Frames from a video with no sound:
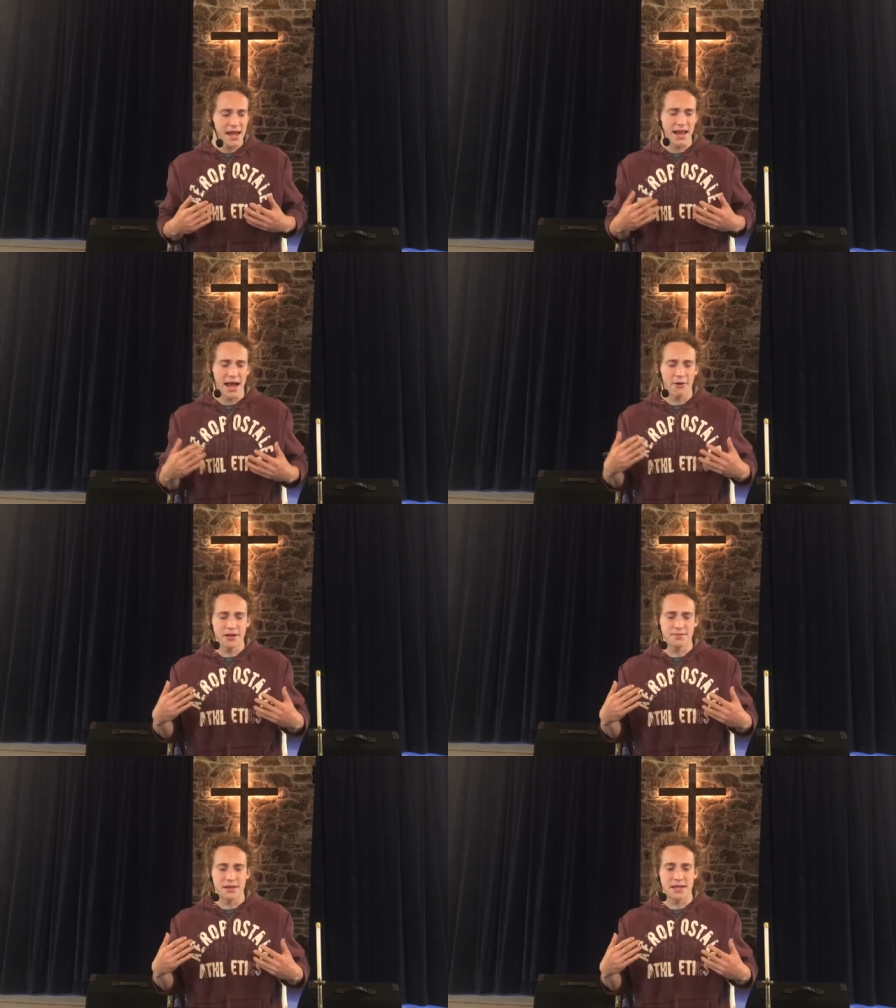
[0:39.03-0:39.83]
and how
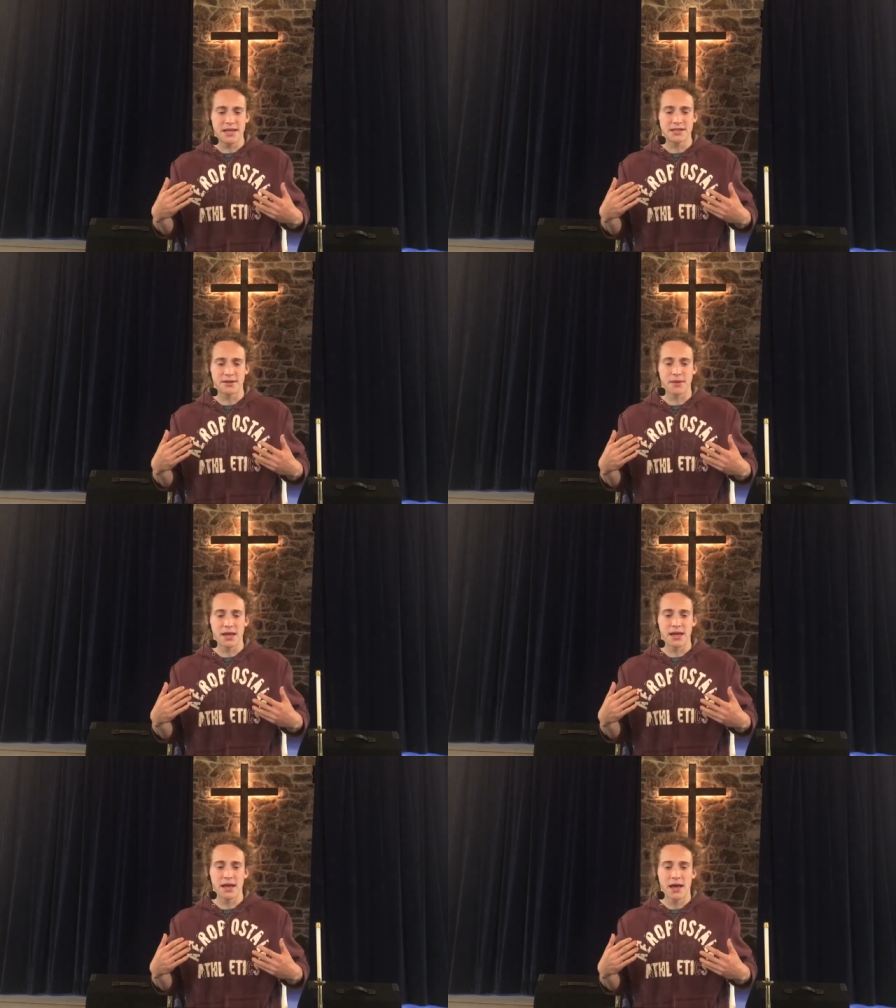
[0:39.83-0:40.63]
He's been teaching
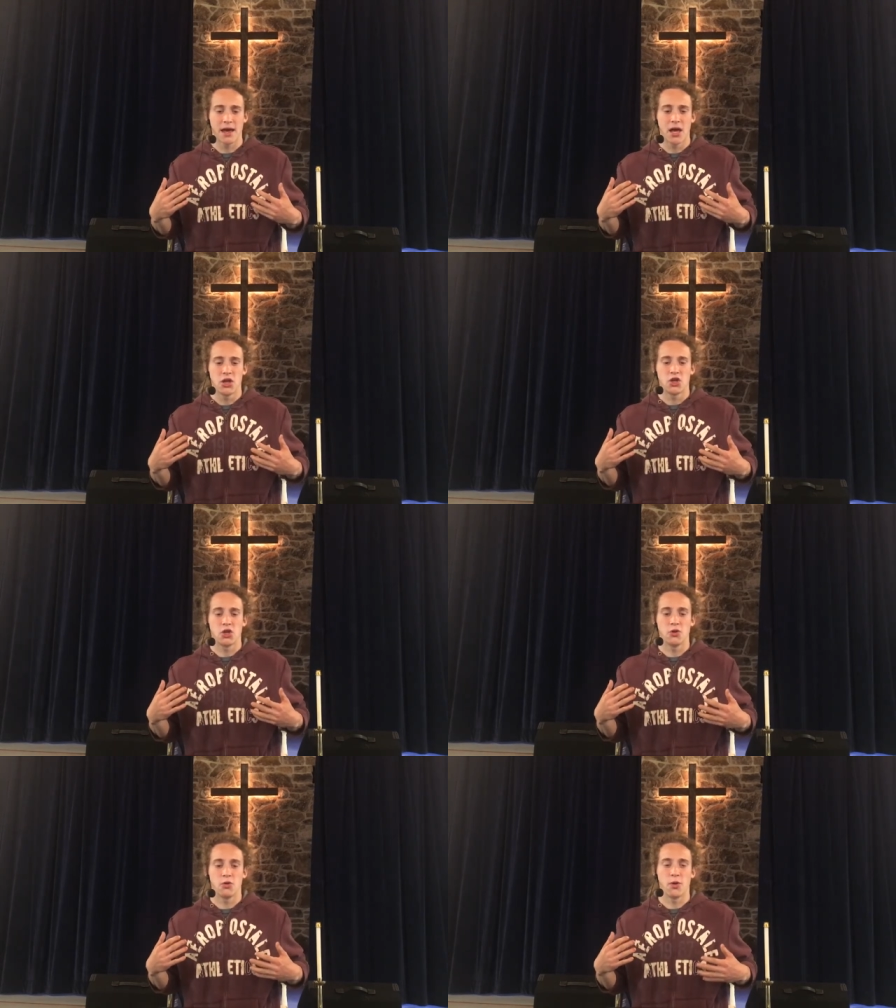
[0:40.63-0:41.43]
me
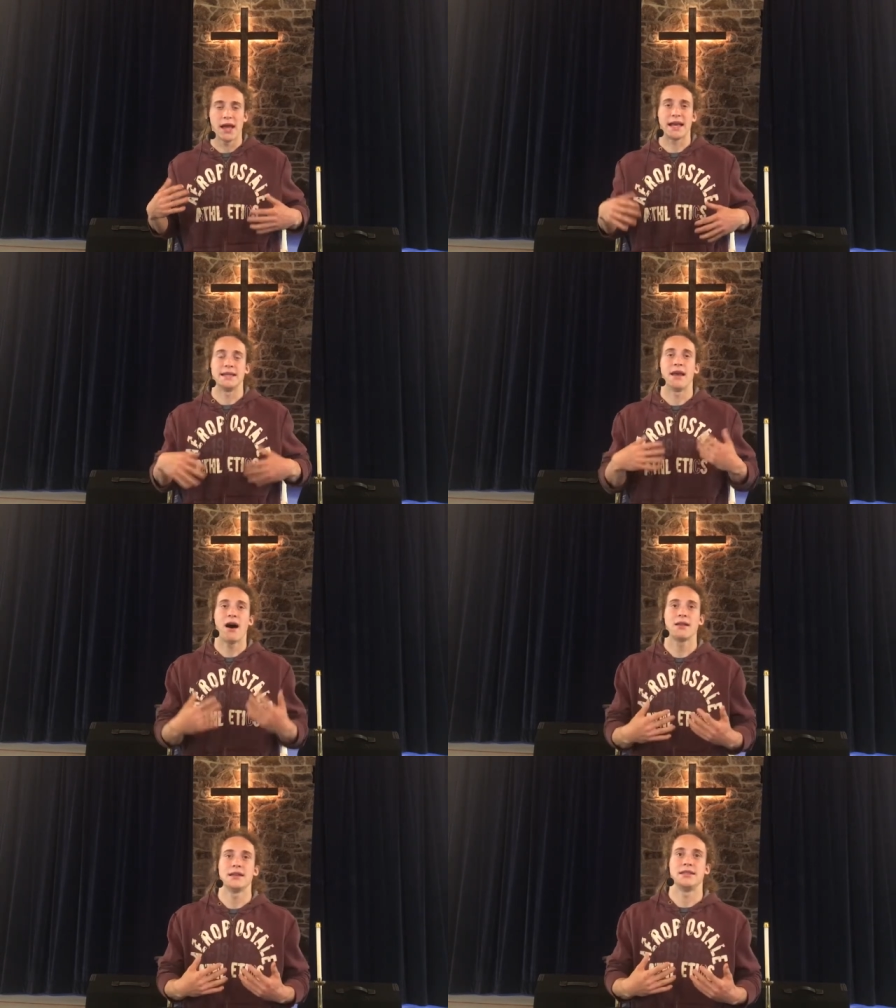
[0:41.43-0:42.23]
to
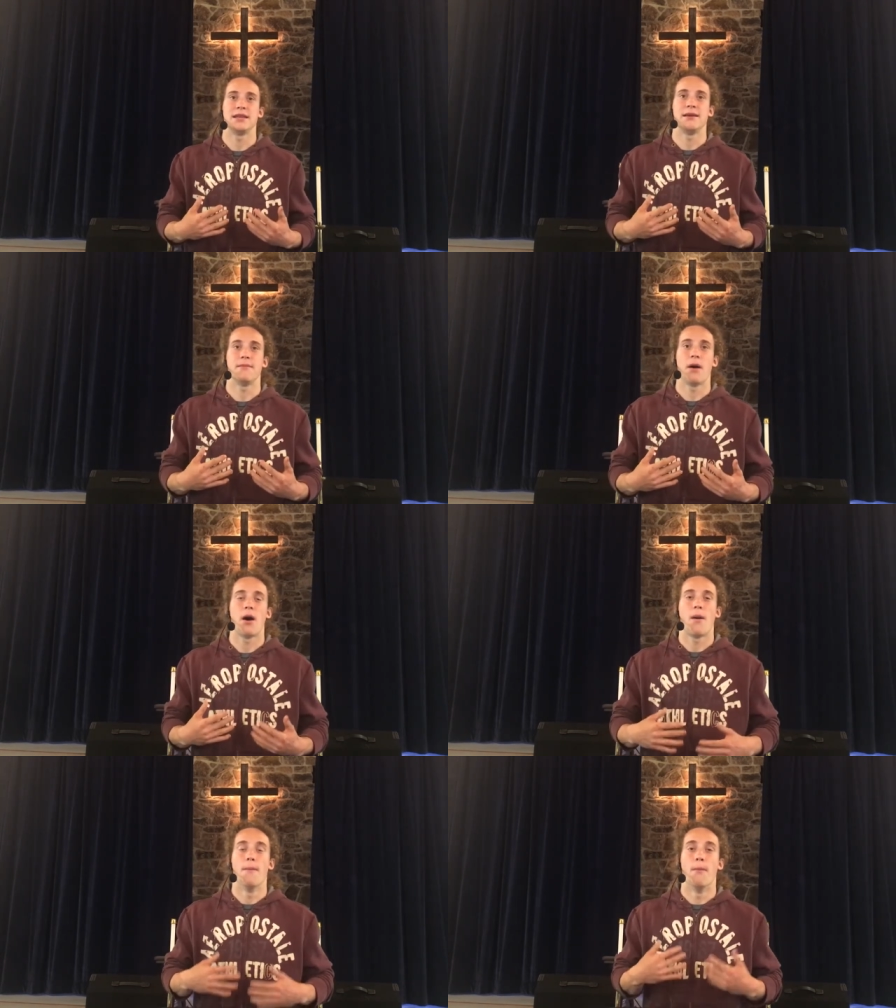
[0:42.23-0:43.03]
acknowledge Him
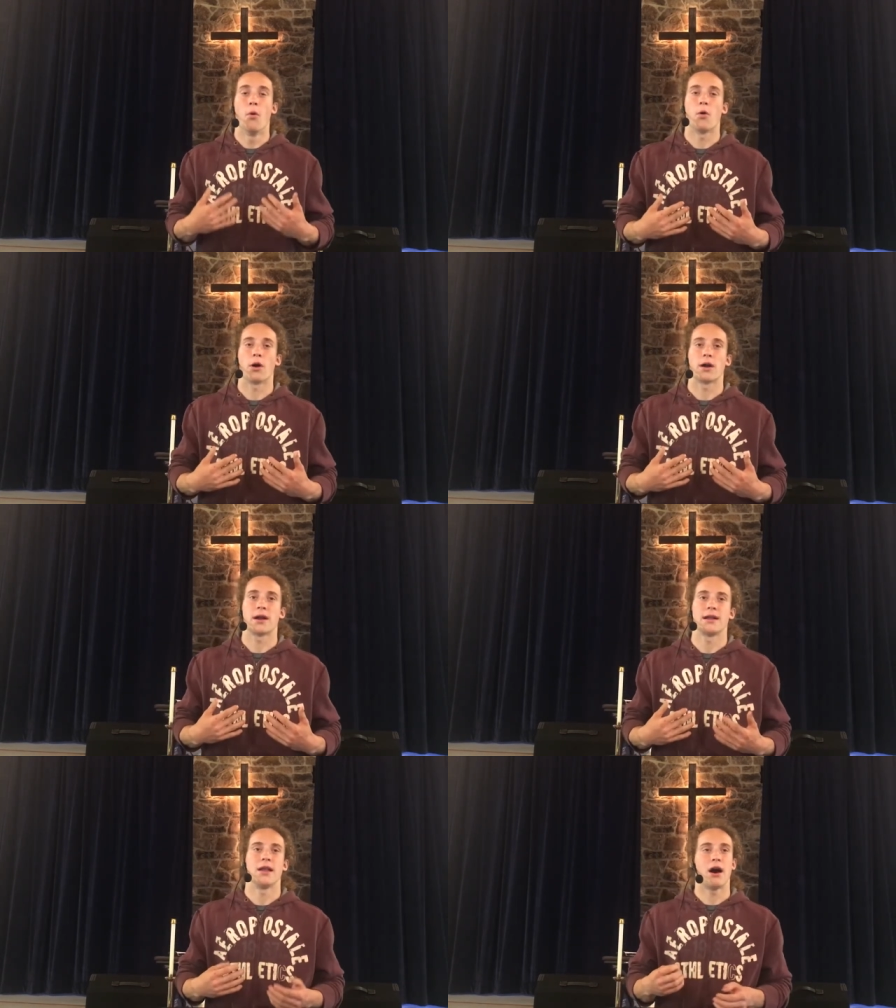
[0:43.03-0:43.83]

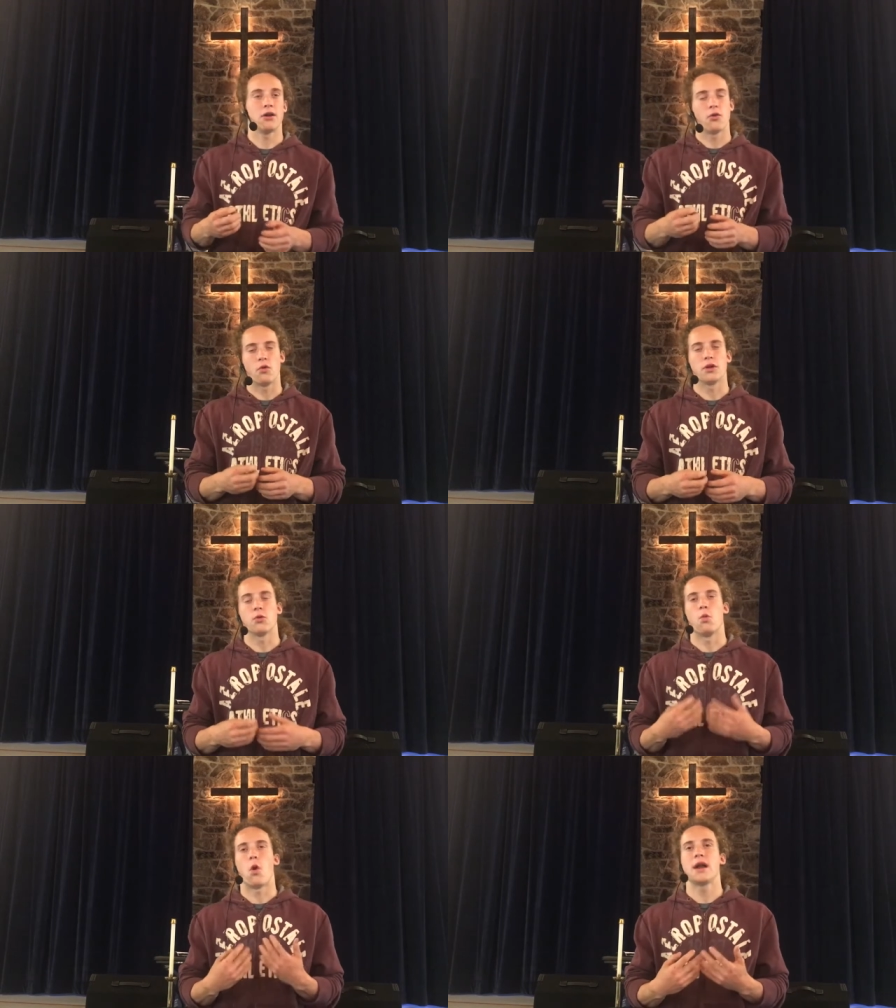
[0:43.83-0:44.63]
more, not in only
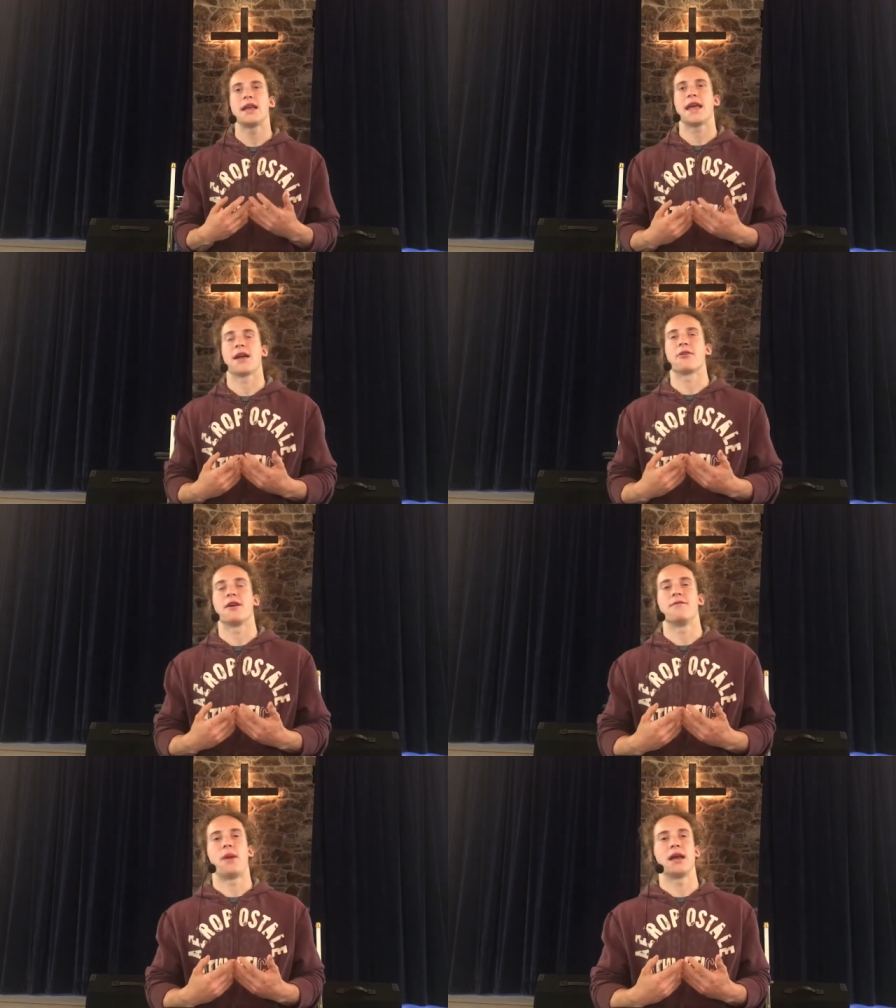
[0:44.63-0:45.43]
one
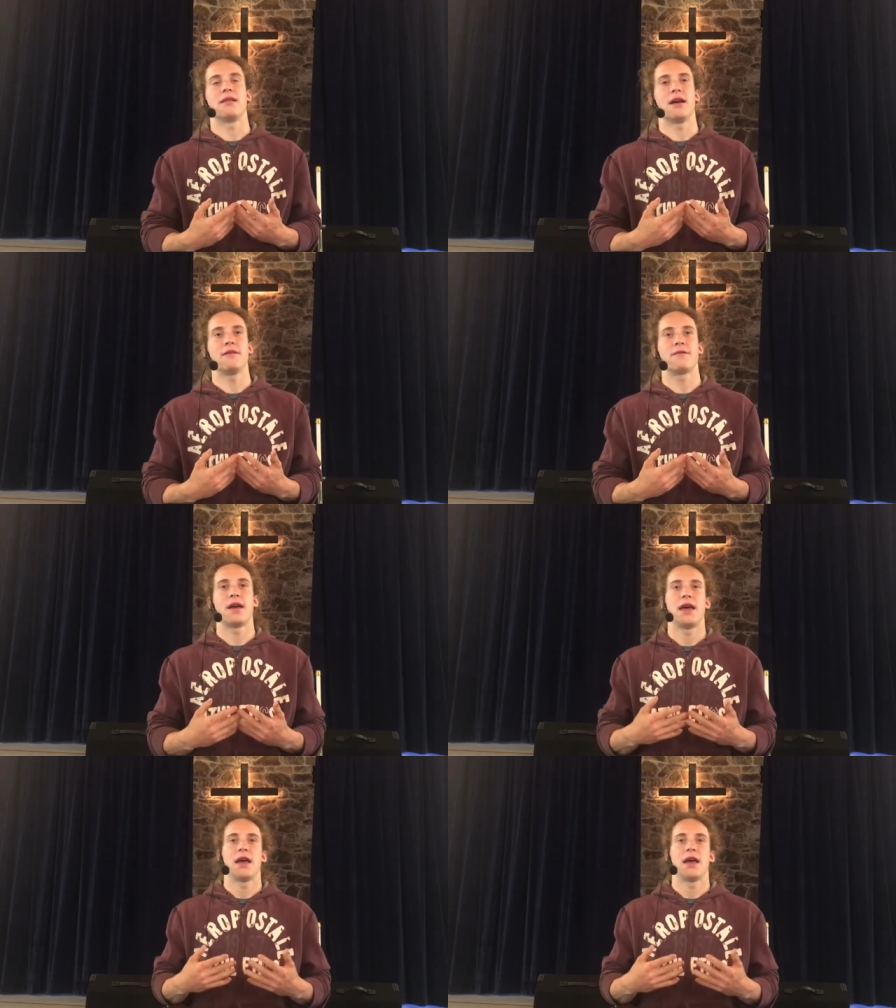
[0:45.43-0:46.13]
area of my life,